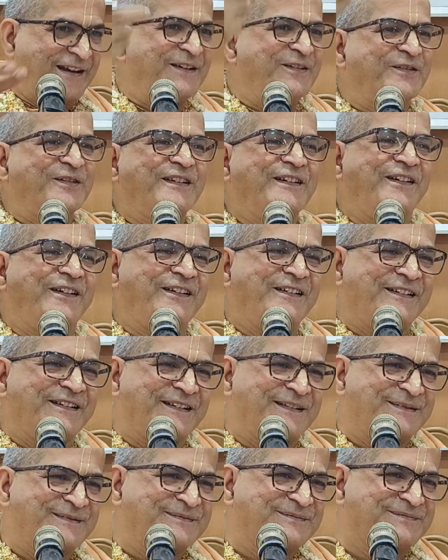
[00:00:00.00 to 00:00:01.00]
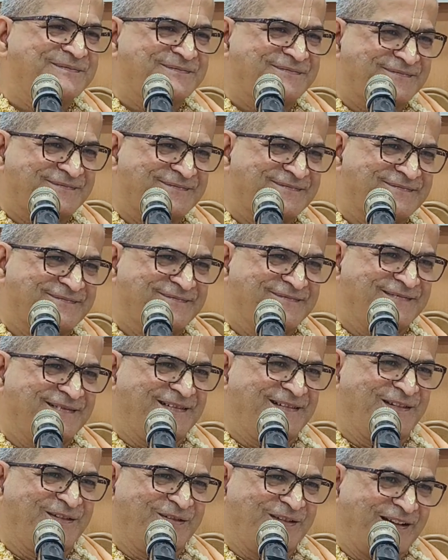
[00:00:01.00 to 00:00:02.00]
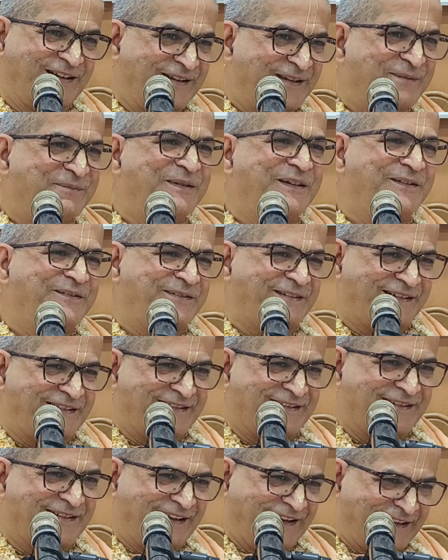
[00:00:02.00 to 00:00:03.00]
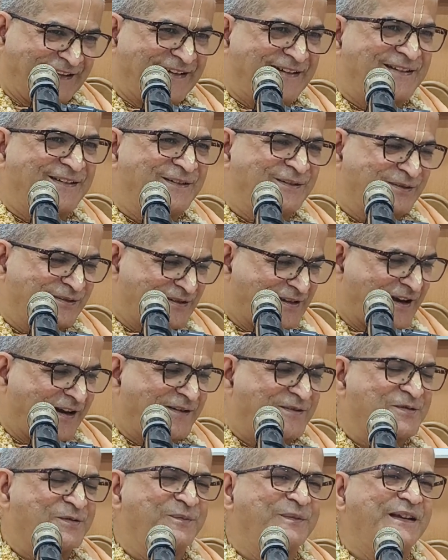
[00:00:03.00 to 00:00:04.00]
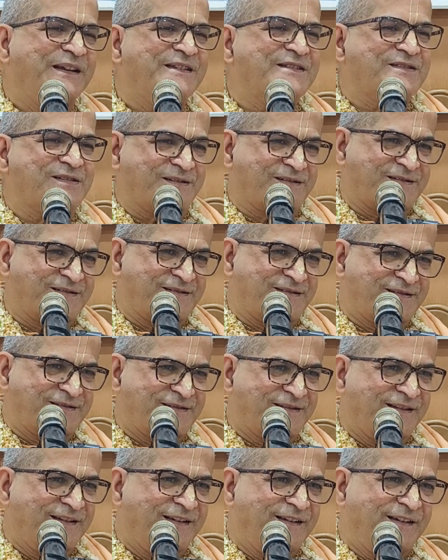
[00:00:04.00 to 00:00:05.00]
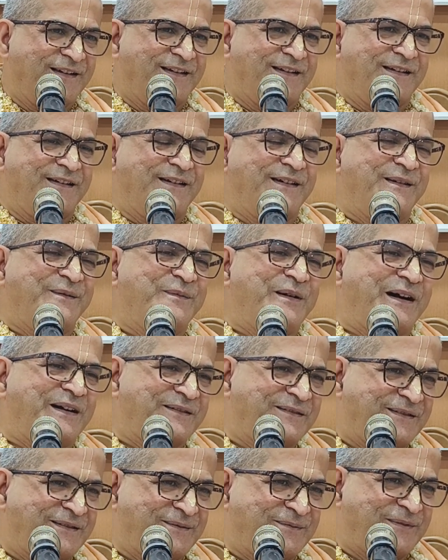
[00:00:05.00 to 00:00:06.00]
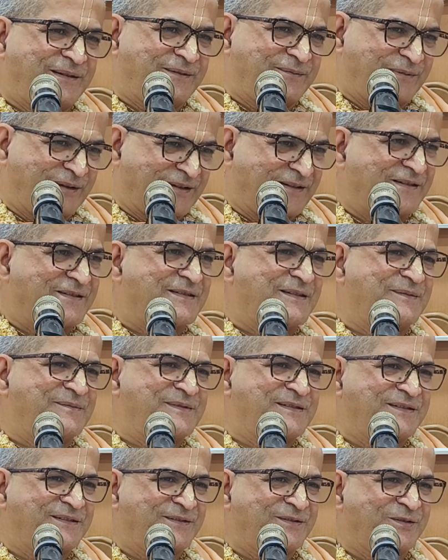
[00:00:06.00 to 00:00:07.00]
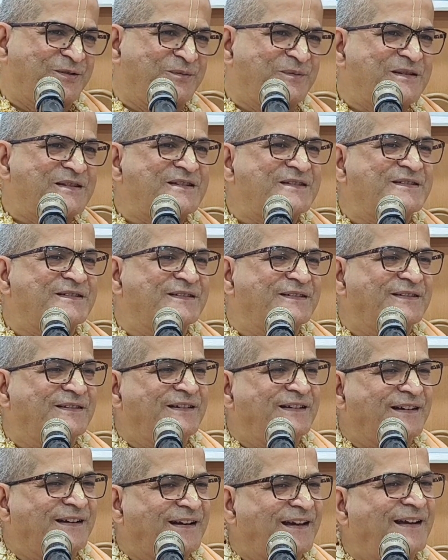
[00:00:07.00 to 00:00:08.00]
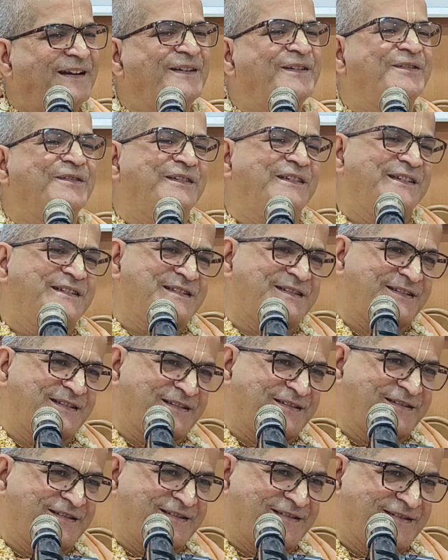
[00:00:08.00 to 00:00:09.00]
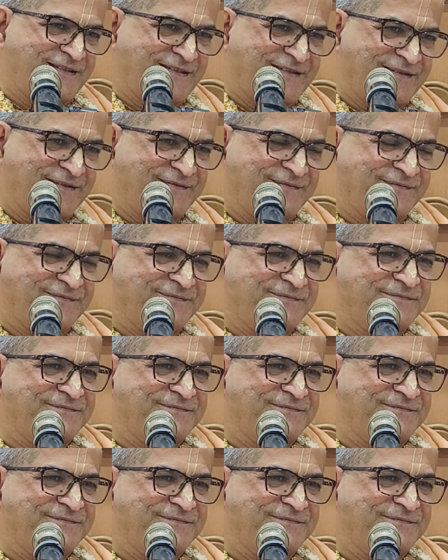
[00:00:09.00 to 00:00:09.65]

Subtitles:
carry out the order. You will get the benefit. Like that, you know, there are so many instructions in Bhagavatam and Bhakti Rasamrita. You must carry out the instructions.